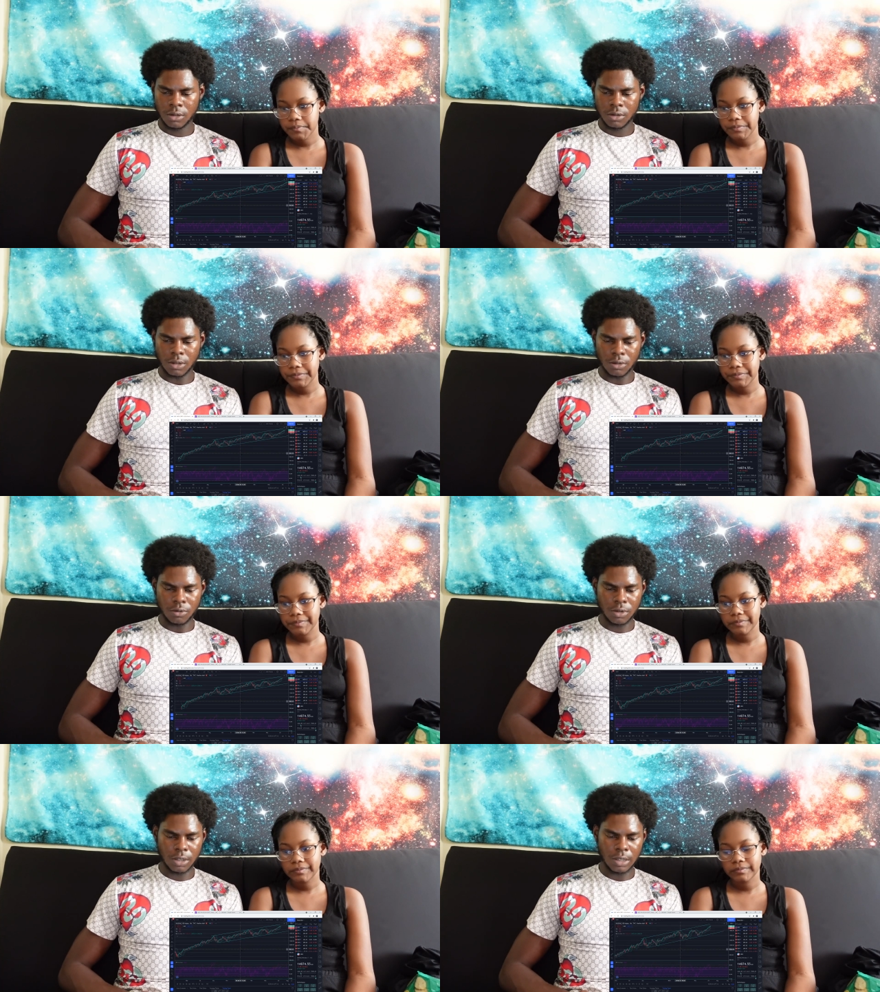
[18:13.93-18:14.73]
Speaker 1: So you
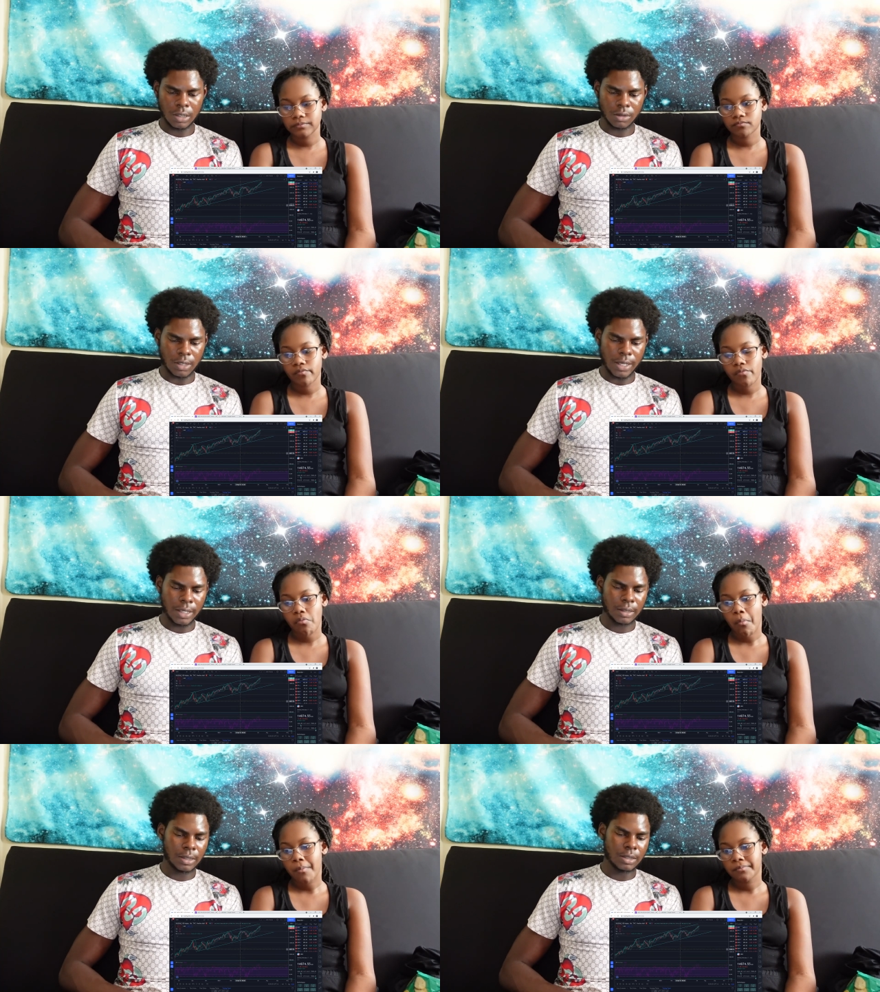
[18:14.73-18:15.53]
see this
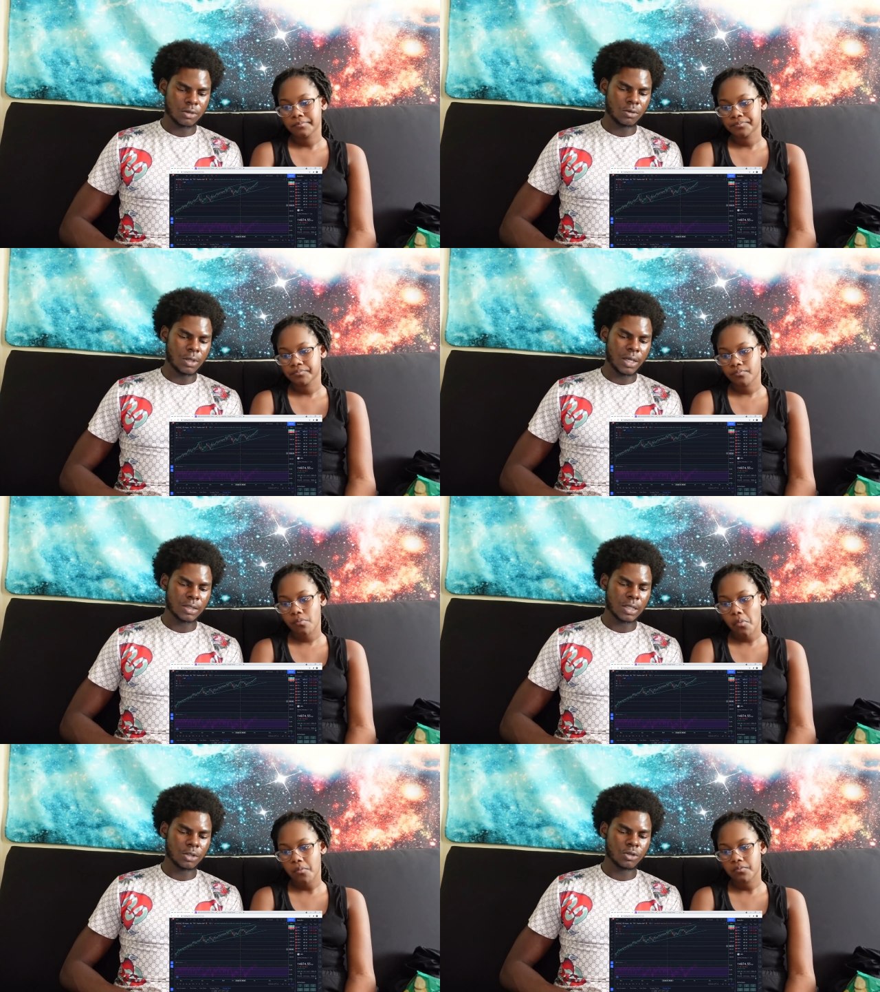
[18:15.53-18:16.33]
line, these two
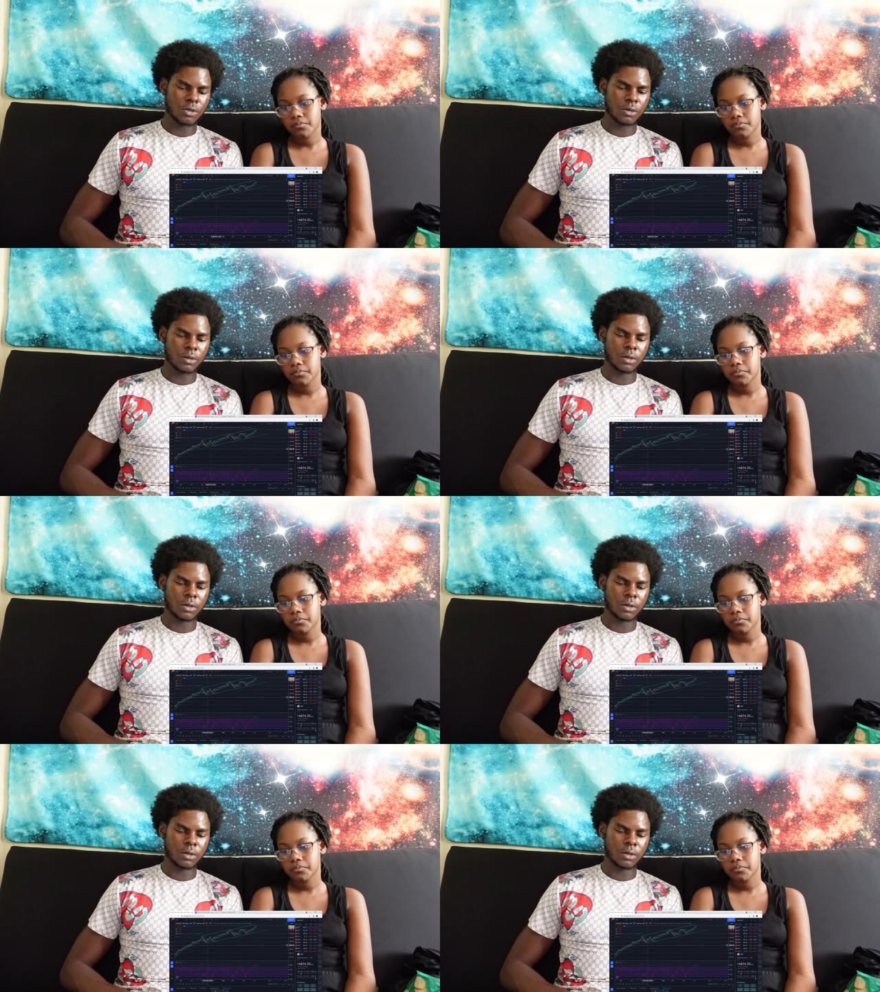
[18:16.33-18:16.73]
lines I drew.